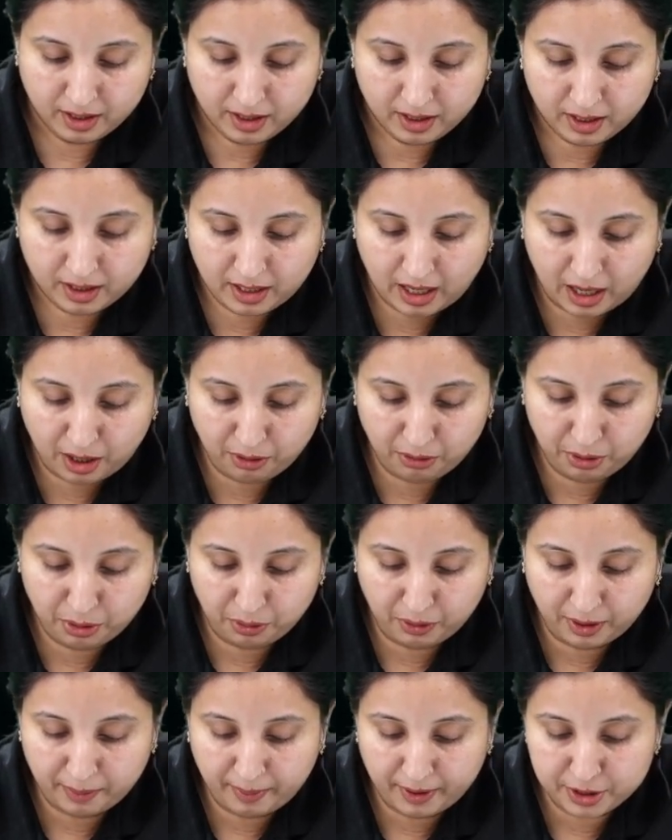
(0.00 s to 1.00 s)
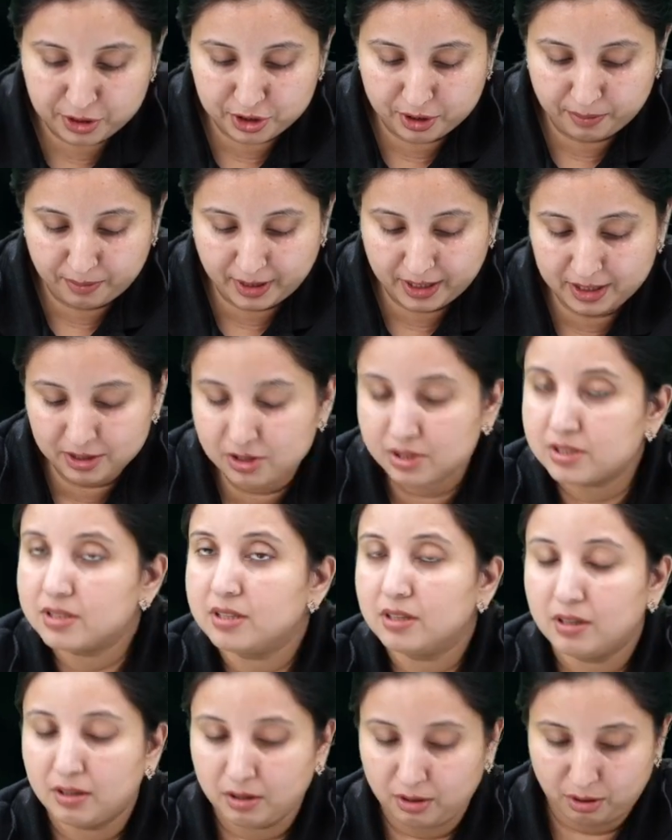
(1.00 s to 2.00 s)
Now lower pressure means
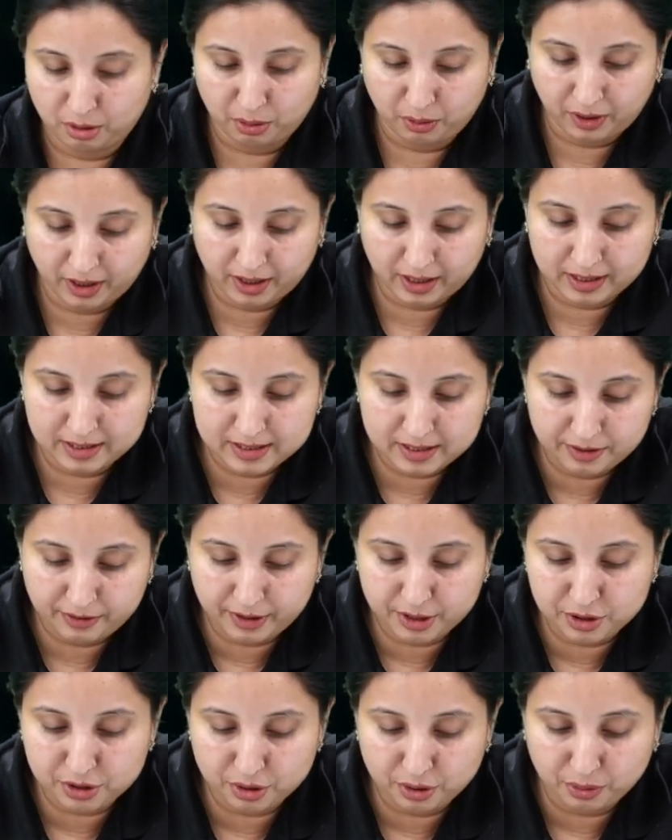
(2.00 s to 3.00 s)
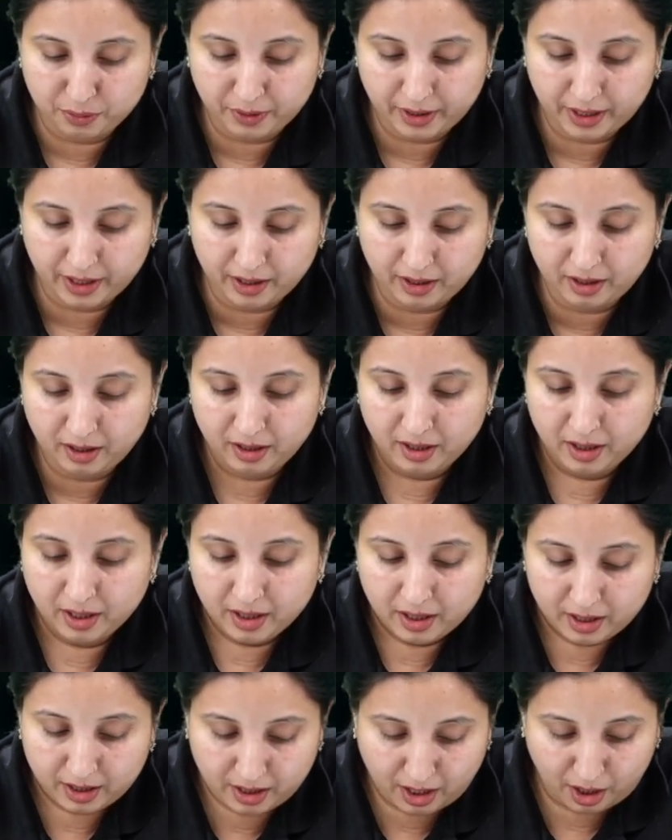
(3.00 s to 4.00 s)
lower concentration over here.
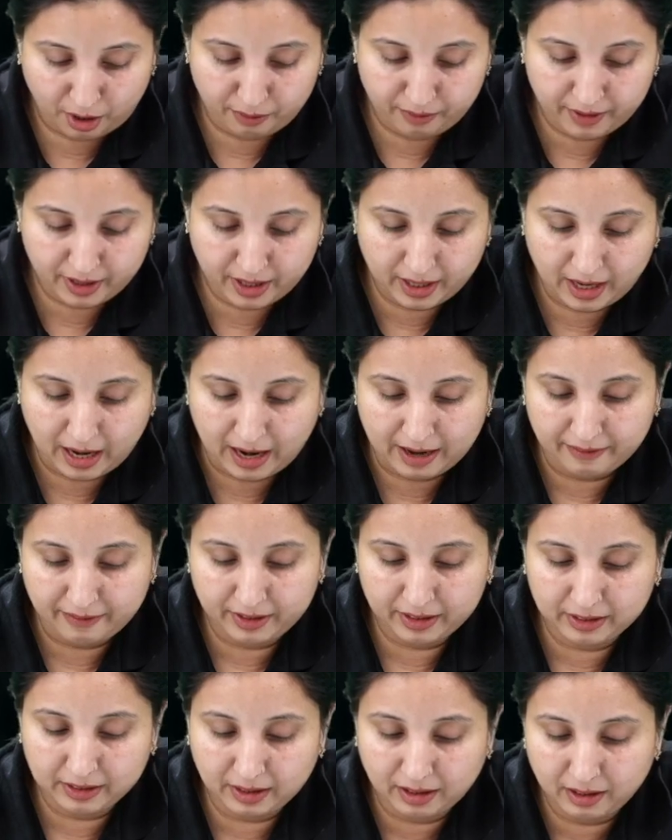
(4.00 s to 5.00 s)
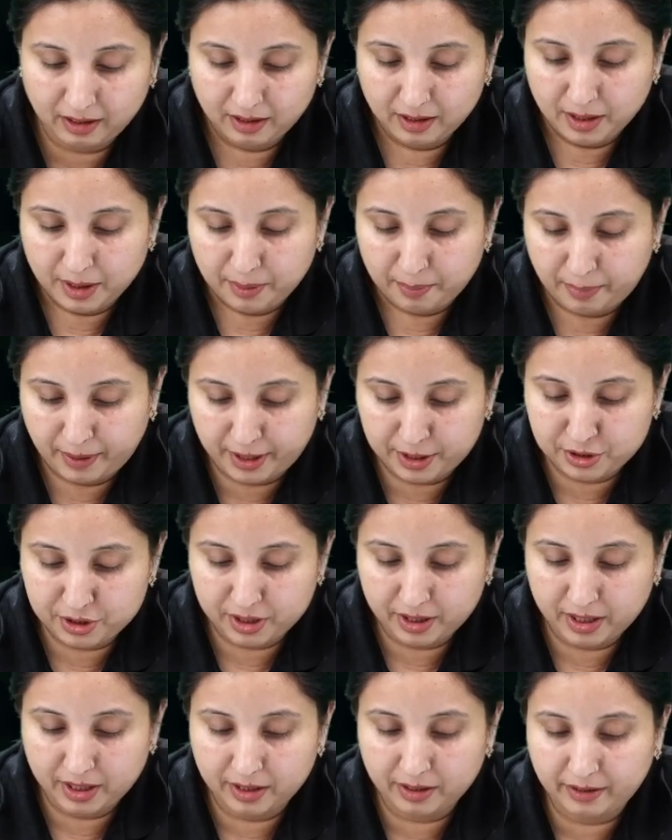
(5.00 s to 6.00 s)
Now we are having the pressure
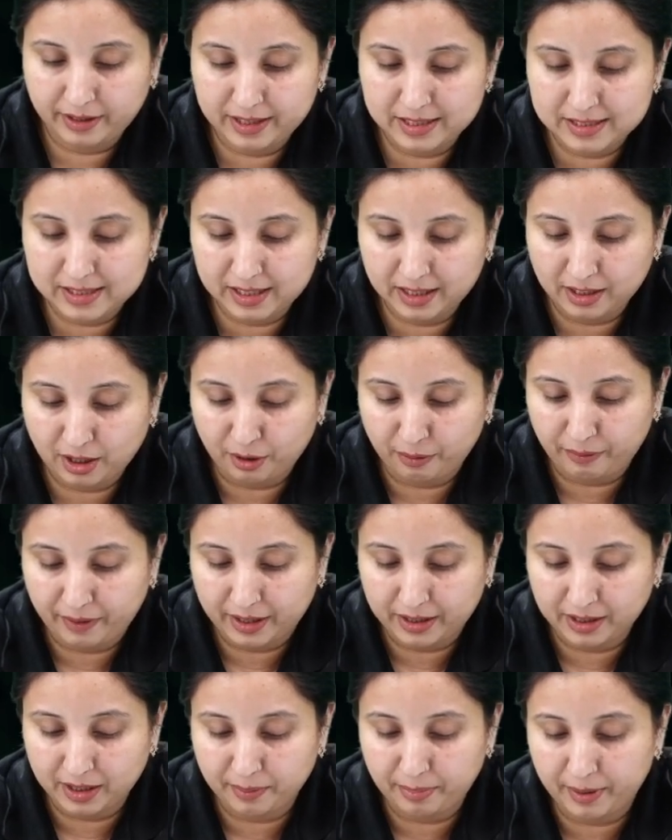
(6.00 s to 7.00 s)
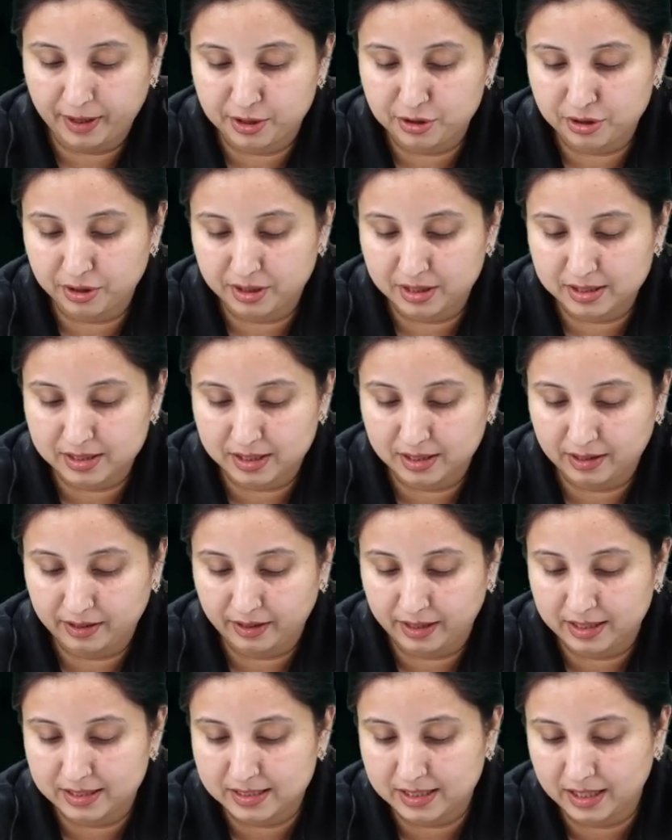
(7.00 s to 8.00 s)
increasing. Now when the pressure is
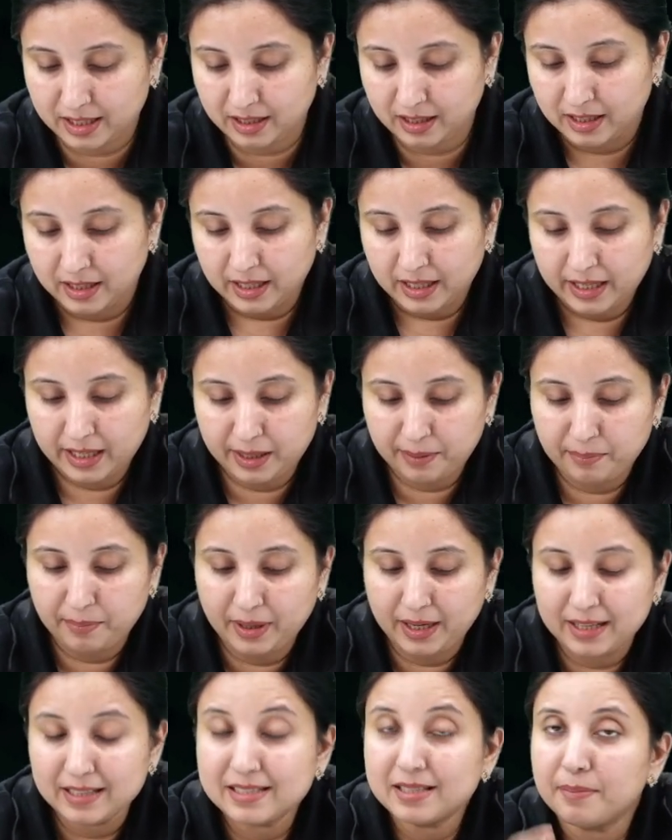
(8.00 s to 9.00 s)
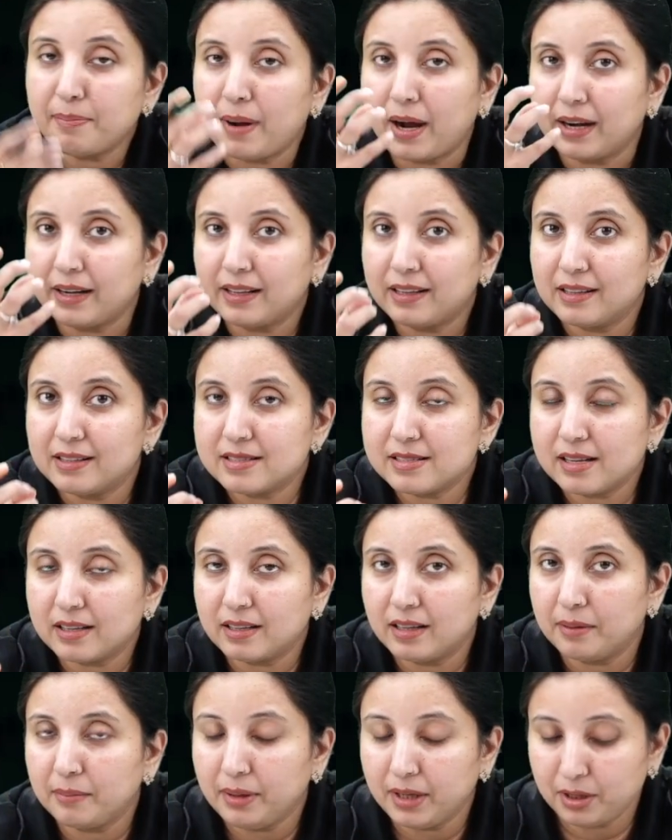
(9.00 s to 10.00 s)
increasing, it means the particles are
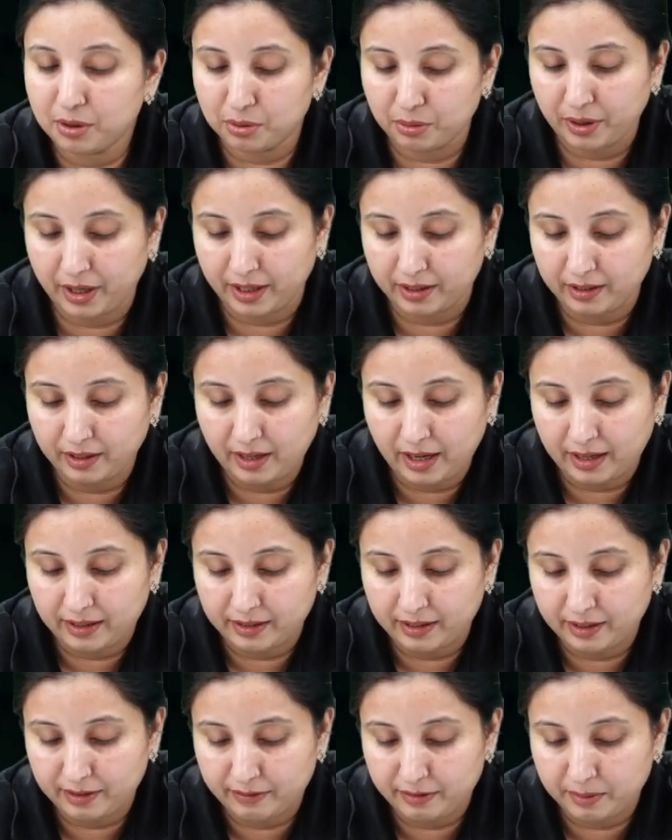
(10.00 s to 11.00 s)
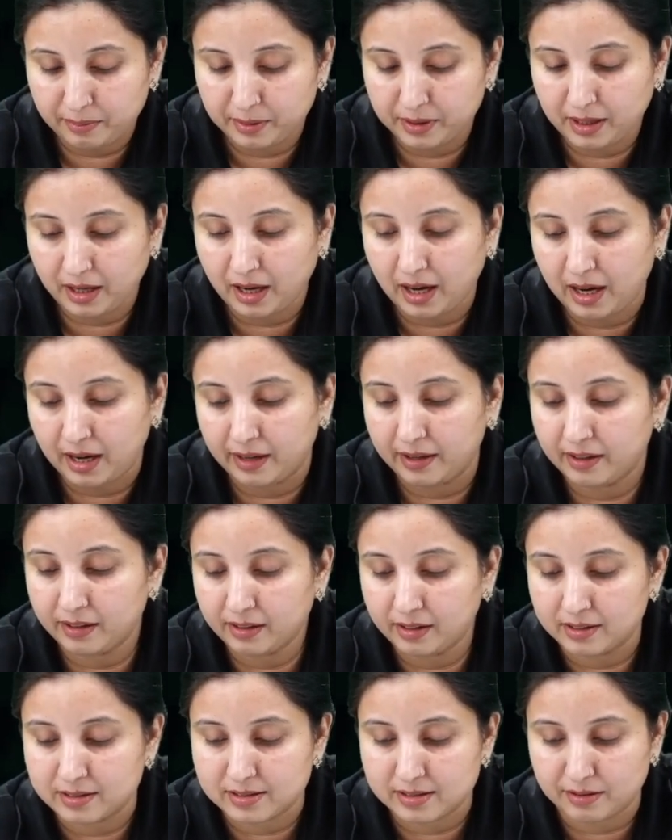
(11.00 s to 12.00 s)
coming together and there will be the higher
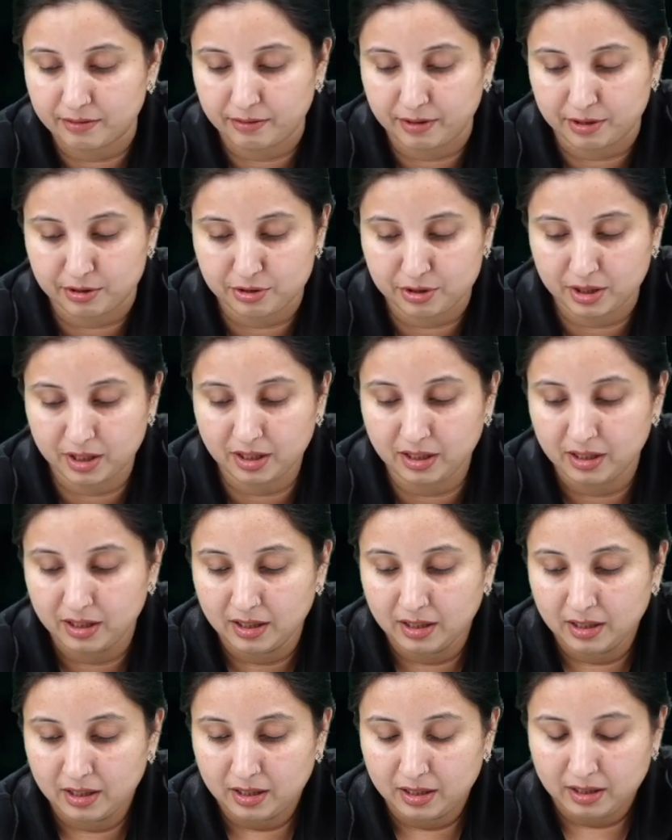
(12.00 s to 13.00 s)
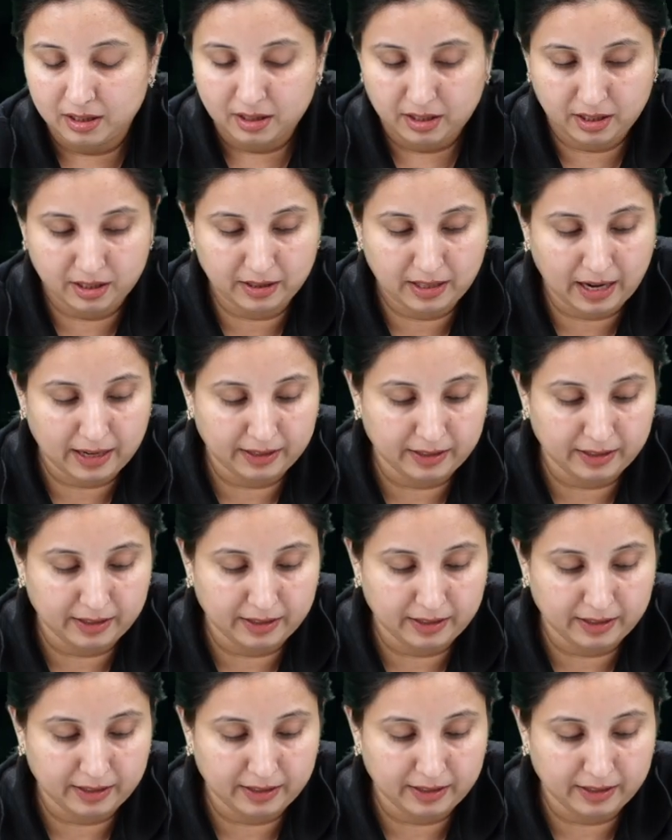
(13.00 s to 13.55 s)
concentration in that